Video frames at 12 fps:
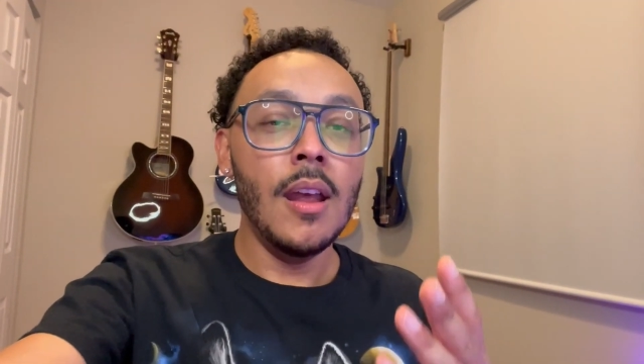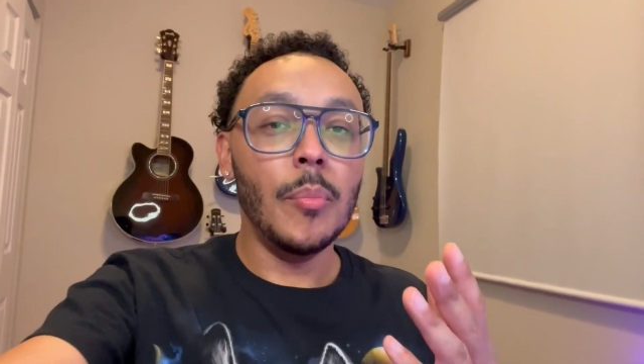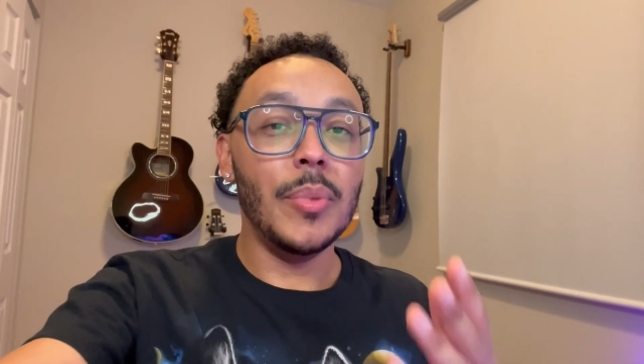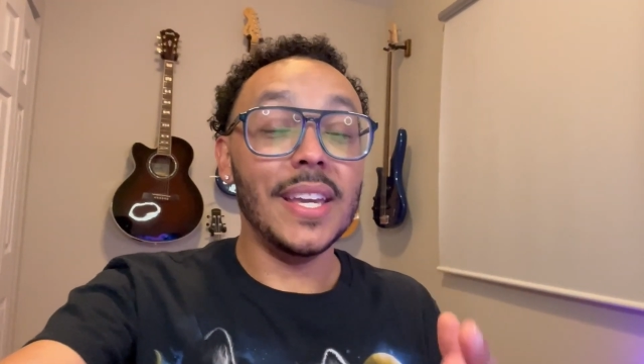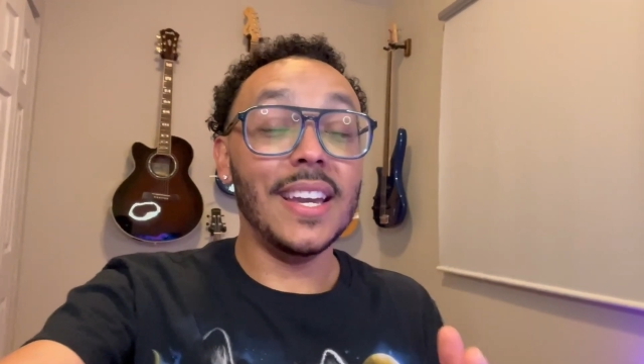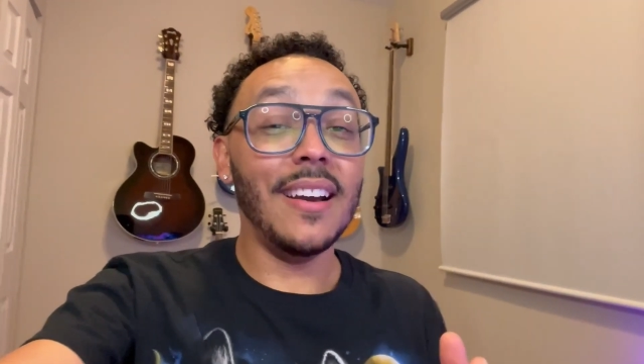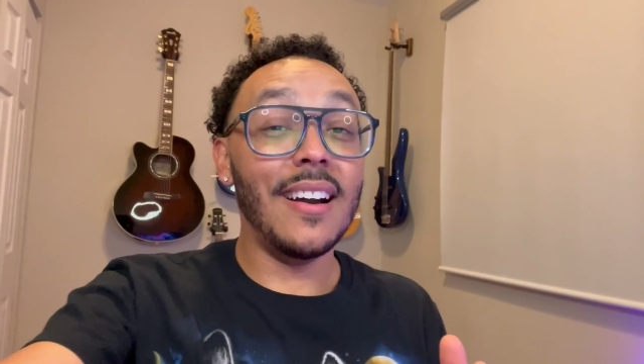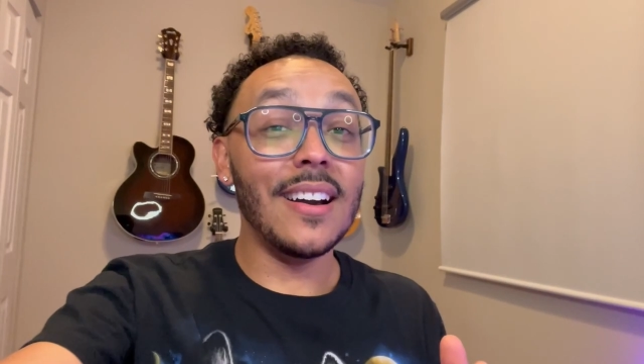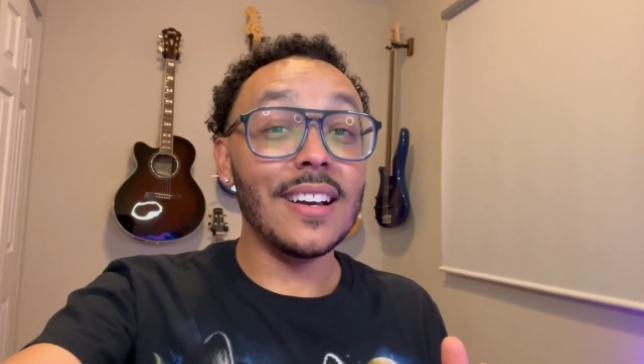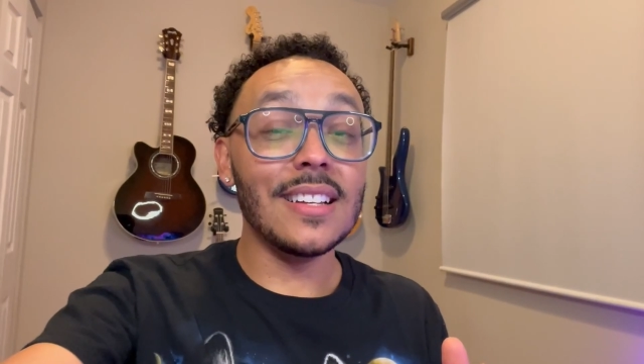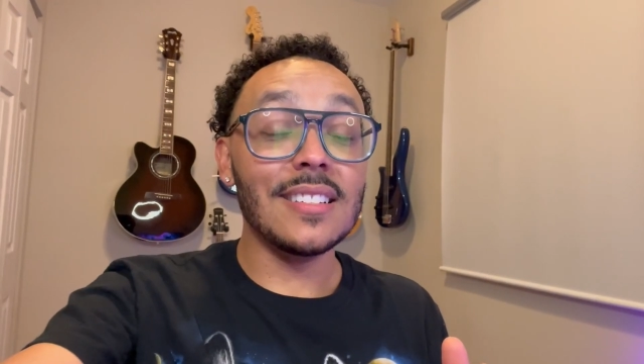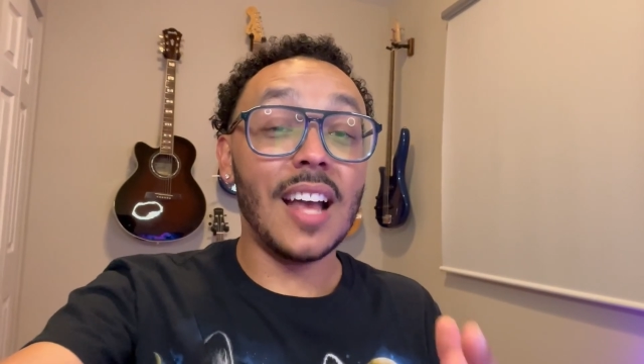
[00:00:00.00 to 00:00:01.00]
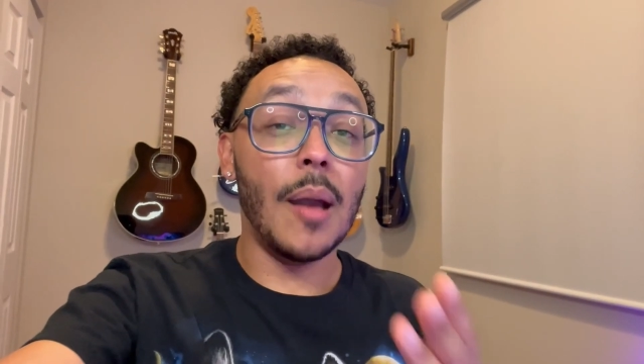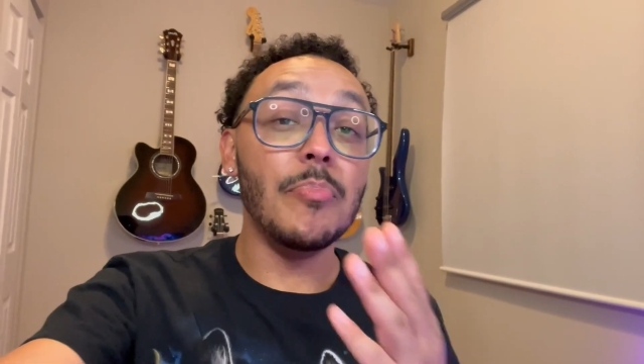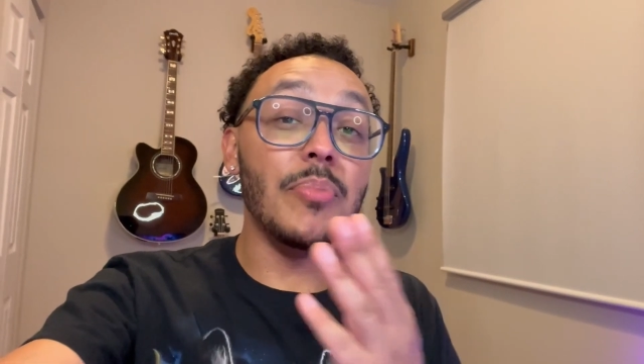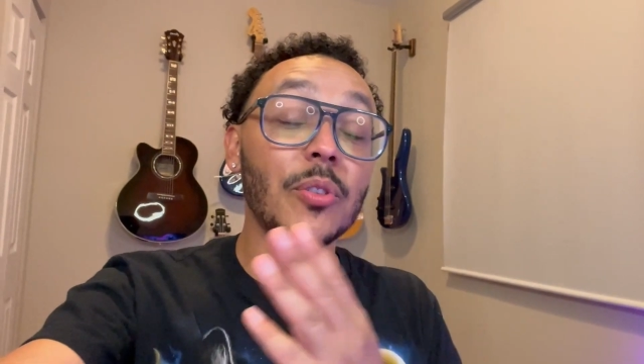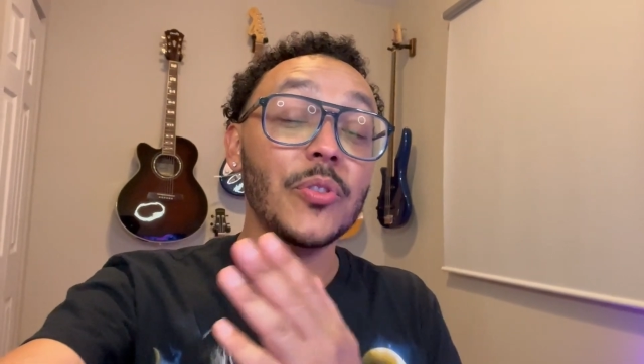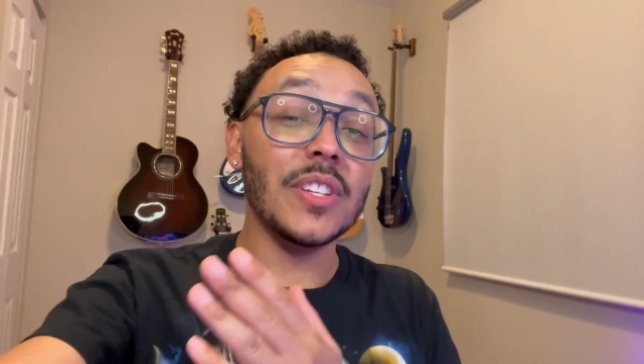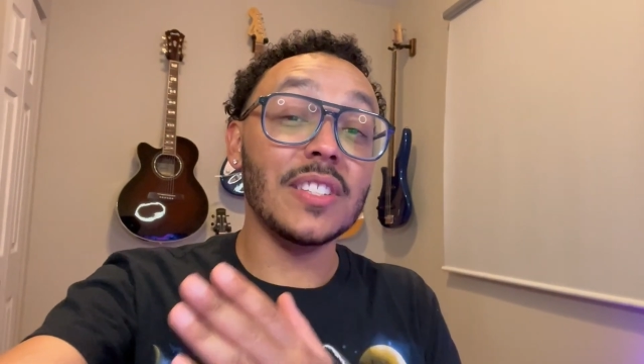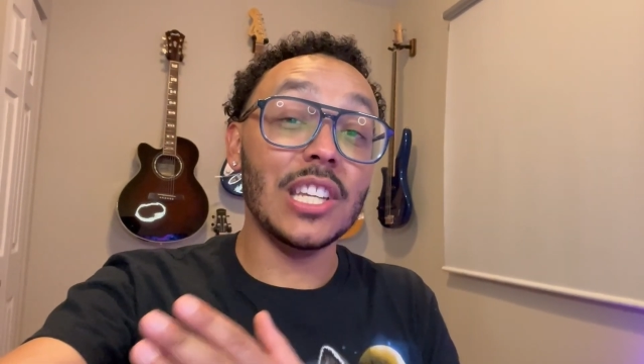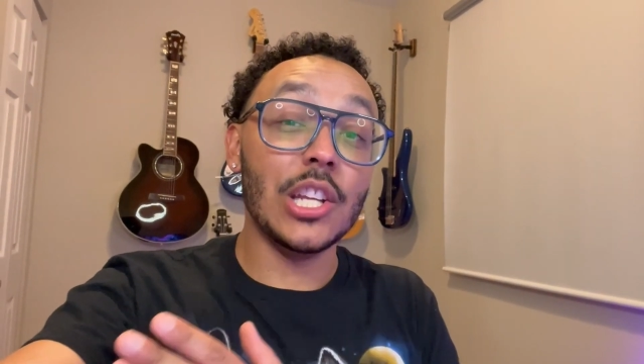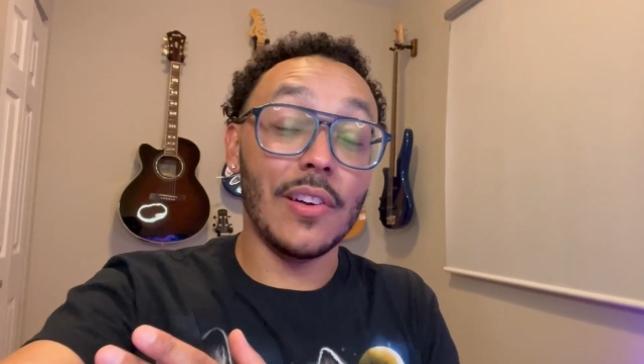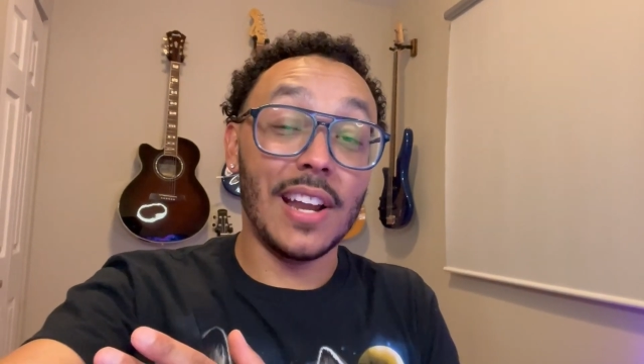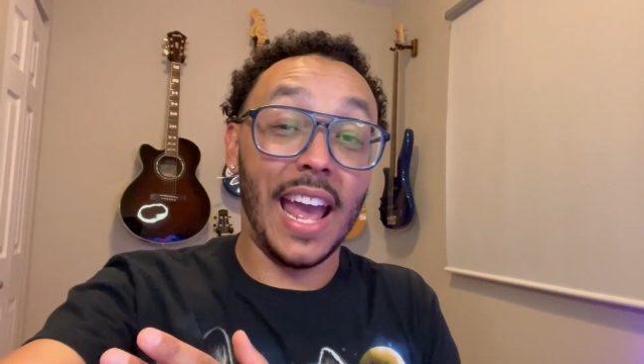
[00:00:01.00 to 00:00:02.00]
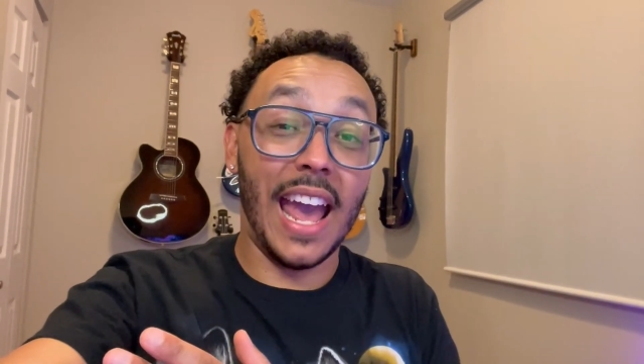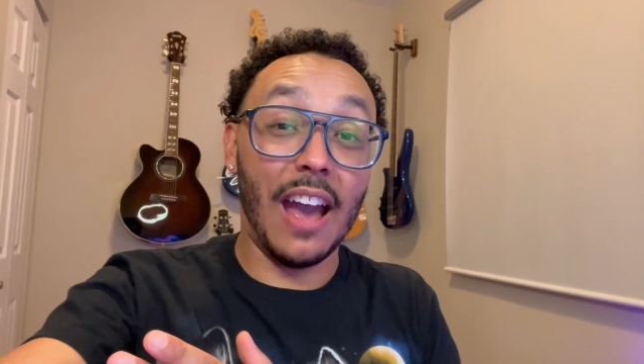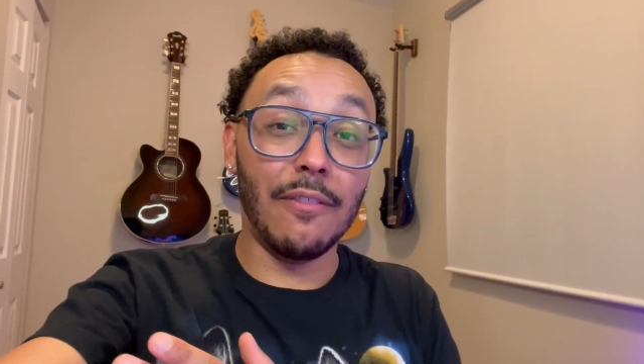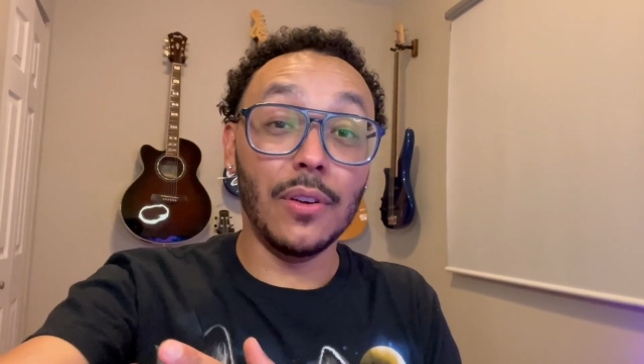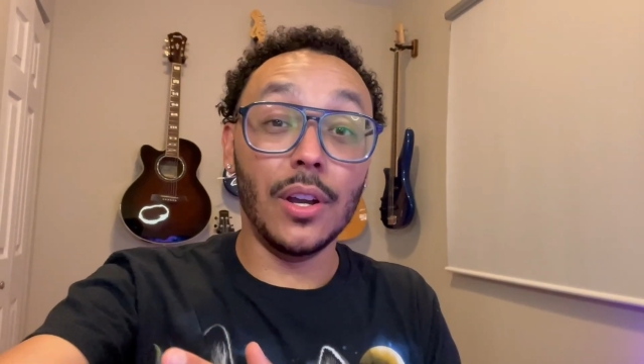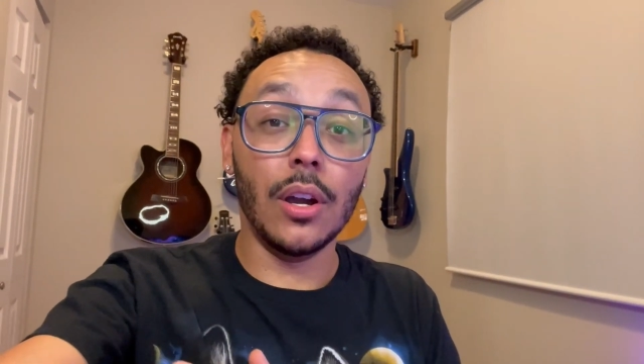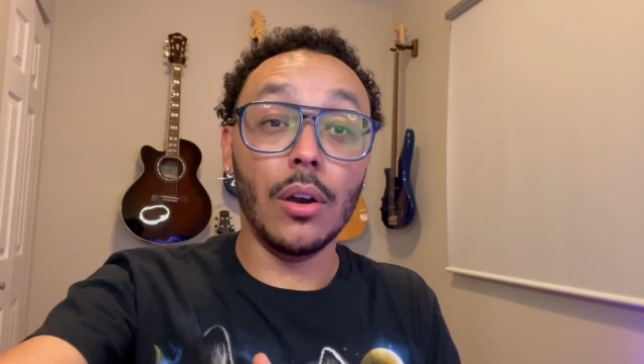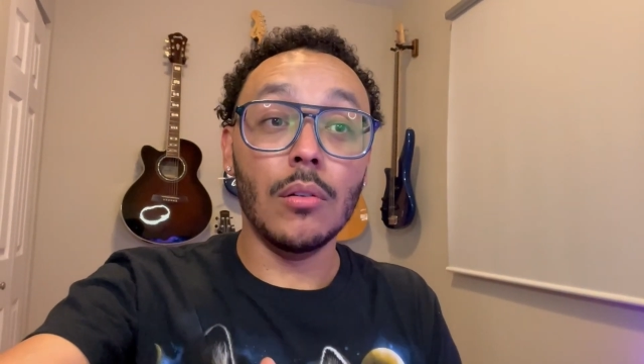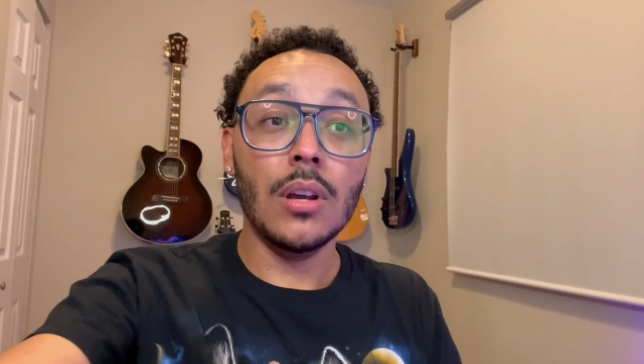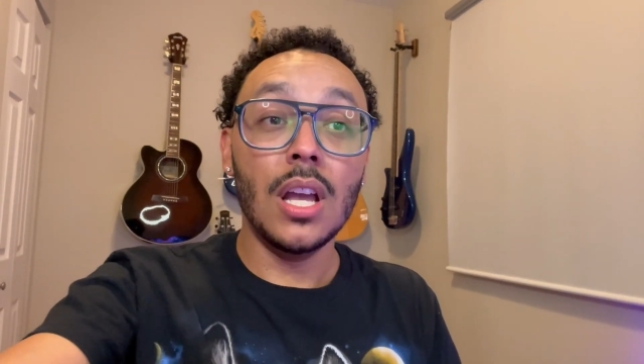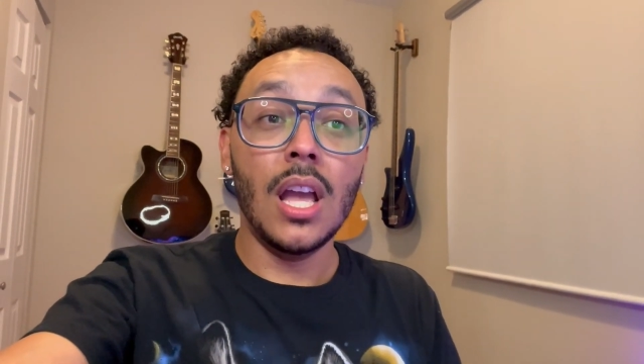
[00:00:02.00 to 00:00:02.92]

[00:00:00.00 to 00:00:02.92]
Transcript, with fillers: because I built this a year and a half ago.